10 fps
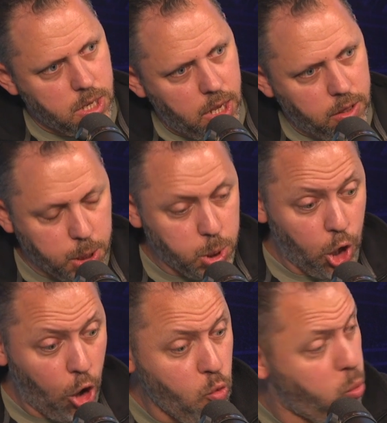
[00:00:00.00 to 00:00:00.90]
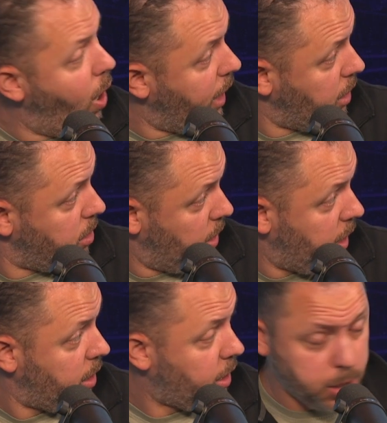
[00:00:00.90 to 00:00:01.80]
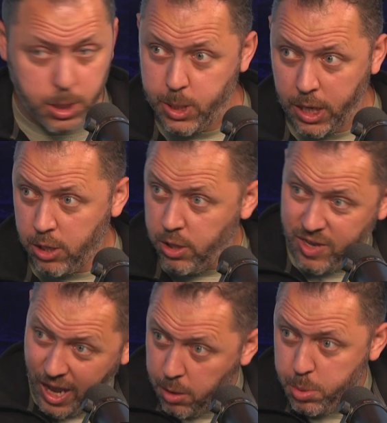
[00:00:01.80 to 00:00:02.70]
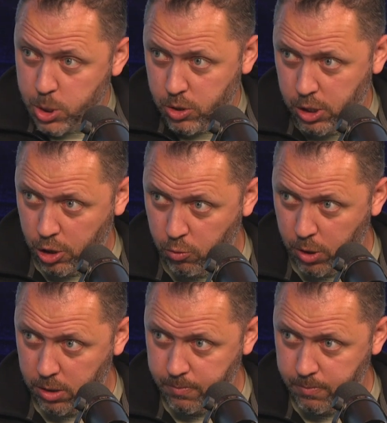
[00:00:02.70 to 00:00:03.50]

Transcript: There's no way that he can get to Saka. There's absolutely no way.